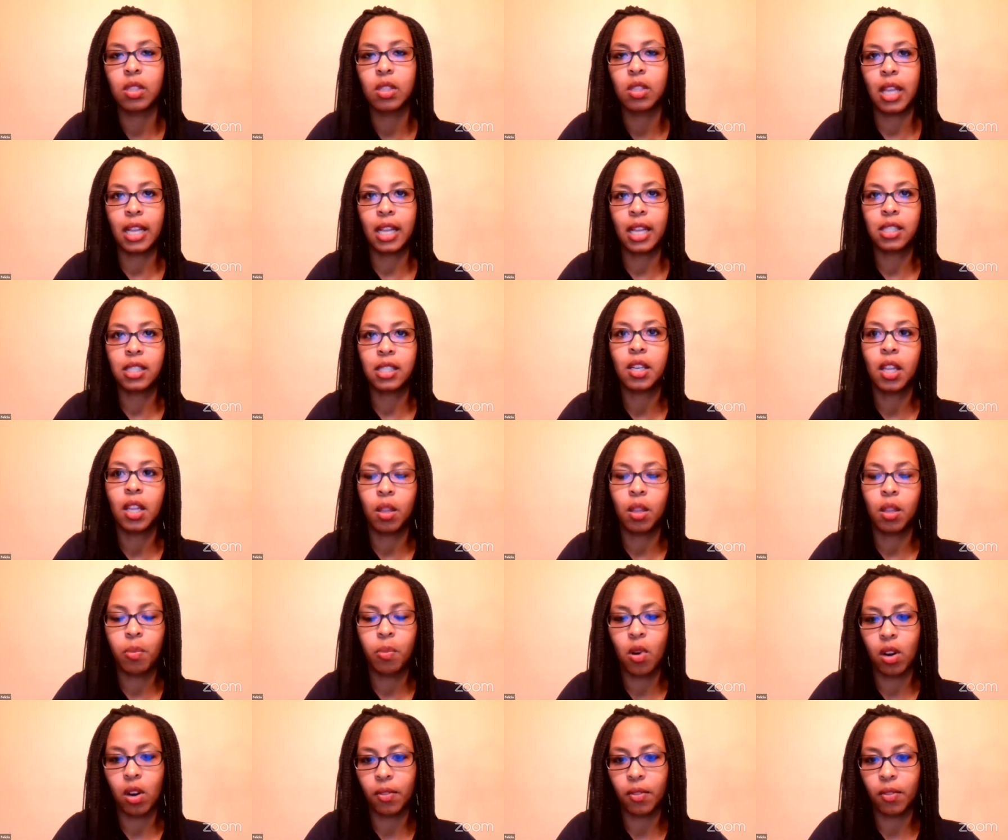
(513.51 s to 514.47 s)
That's another
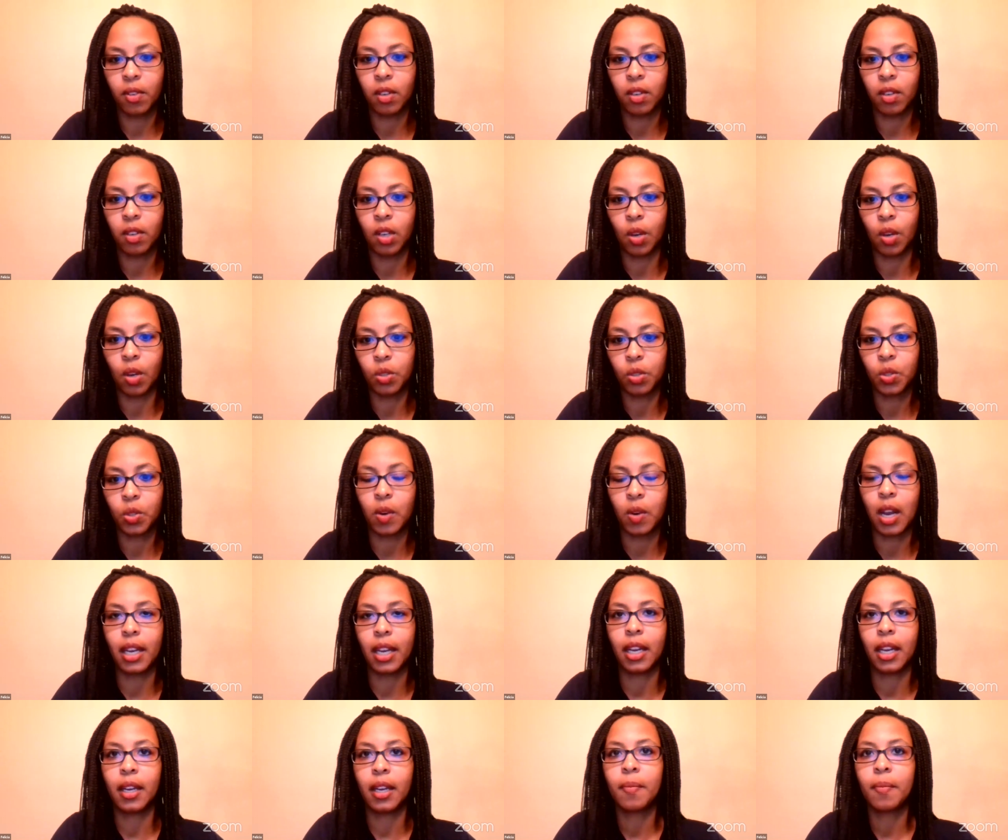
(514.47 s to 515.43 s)
part of
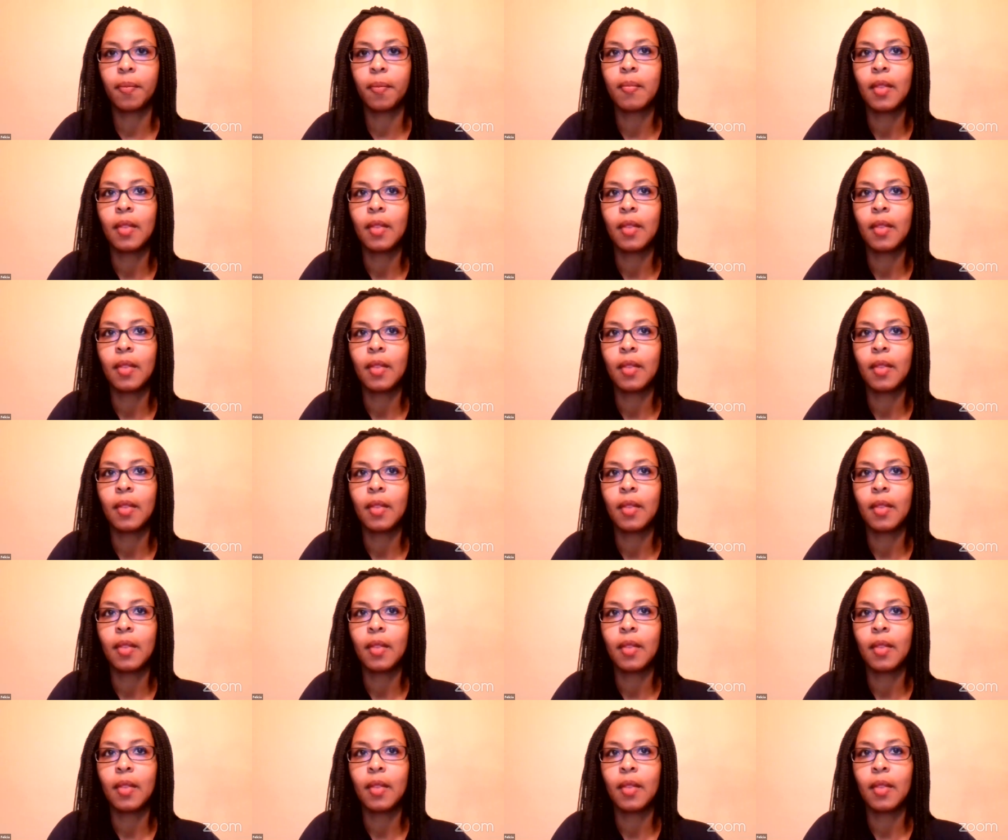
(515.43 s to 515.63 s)
ghostwriting.